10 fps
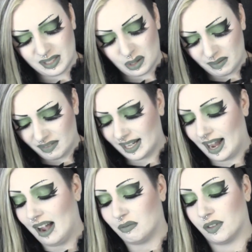I don't even think
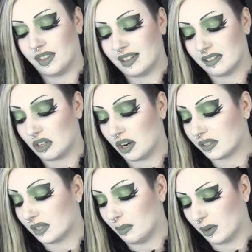I have one that
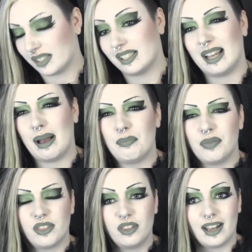dark, so that works, because I
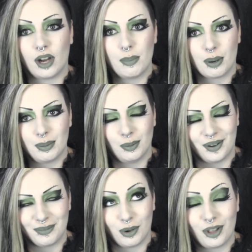got a purple
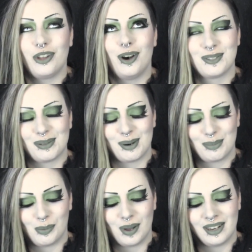one, what I thought was a
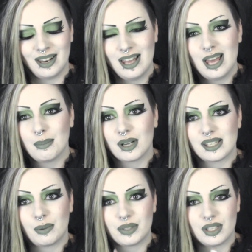purple one,
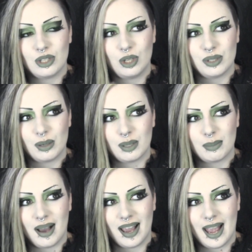because I wanted to use it
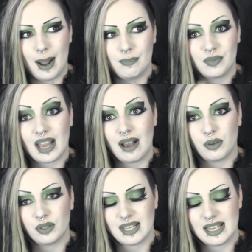with my Kat
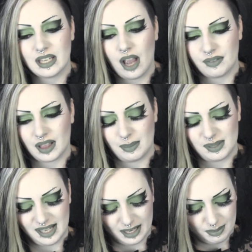Von D Coven
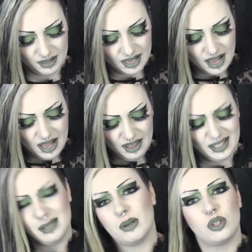lipstick, but
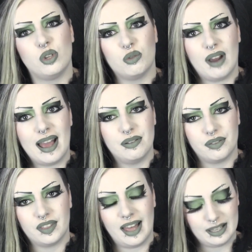this is much too red
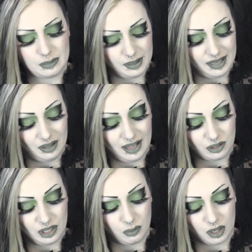for that, but it'll
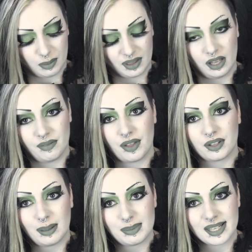actually work with a lot of
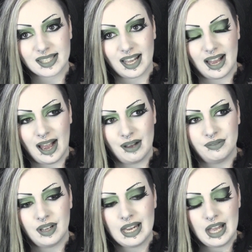other lipsticks that I
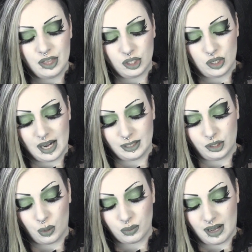have that I
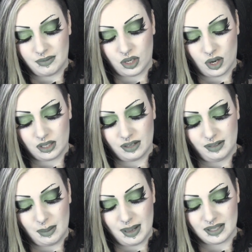don't have a dark
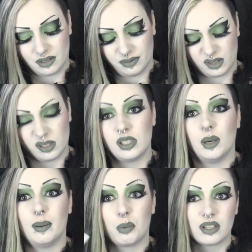enough lip pencil for, so it